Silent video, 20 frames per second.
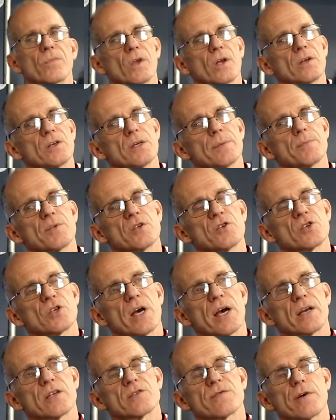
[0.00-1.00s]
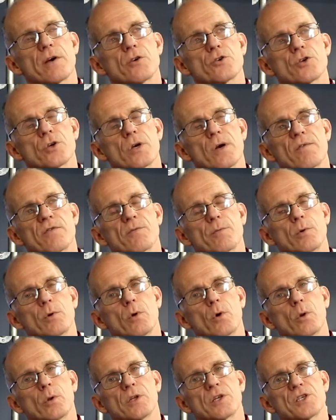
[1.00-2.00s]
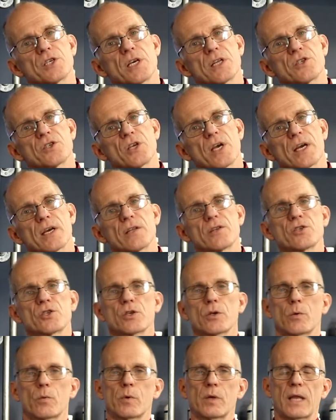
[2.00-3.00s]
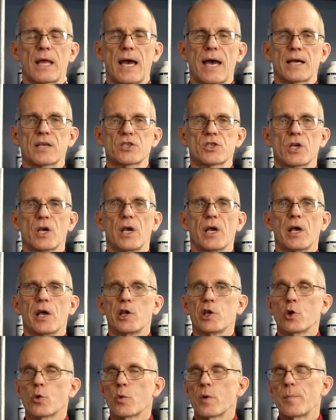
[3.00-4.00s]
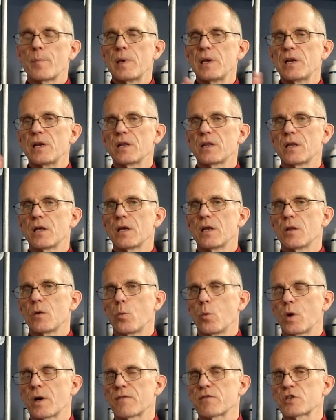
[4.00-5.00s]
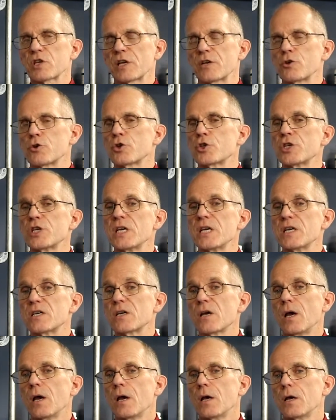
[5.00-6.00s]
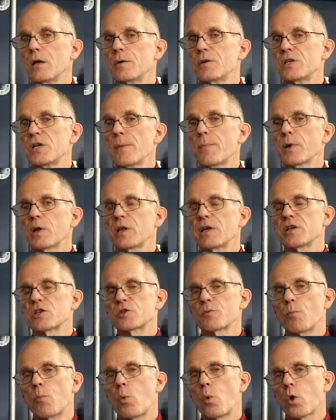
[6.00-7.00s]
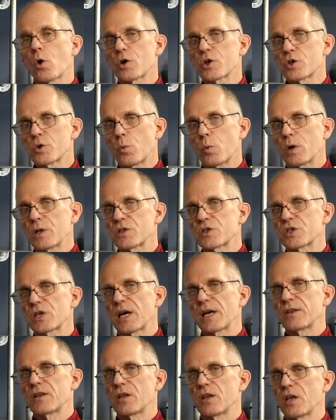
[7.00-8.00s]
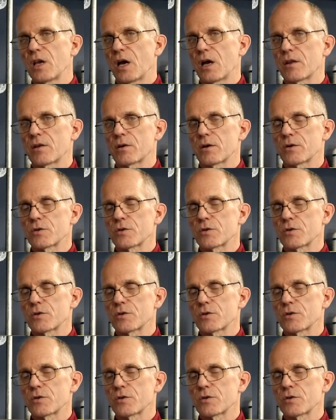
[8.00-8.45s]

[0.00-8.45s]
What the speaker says: Tip to the side as far as you're comfortable. Hold it 10 seconds. Relax. You'll repeat it. Whatever's on your sheet, typically it's more to one side than the other.